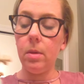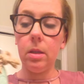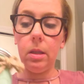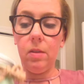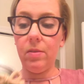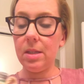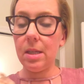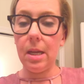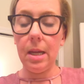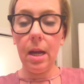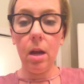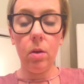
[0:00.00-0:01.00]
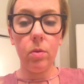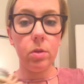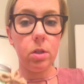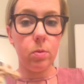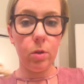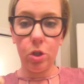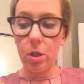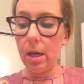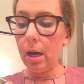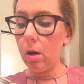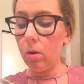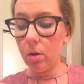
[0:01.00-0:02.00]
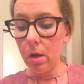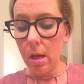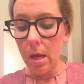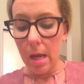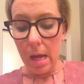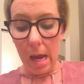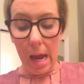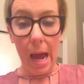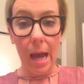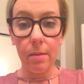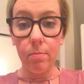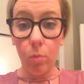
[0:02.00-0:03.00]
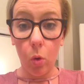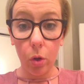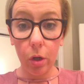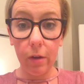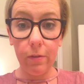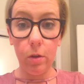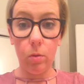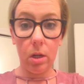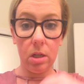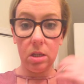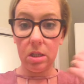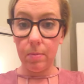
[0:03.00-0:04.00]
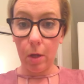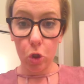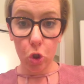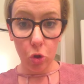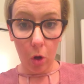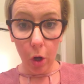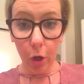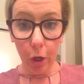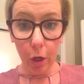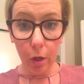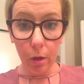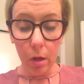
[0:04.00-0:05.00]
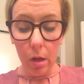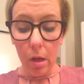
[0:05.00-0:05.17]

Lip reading: leave it sitting out, switch it out, add more if you want it to smell stronger.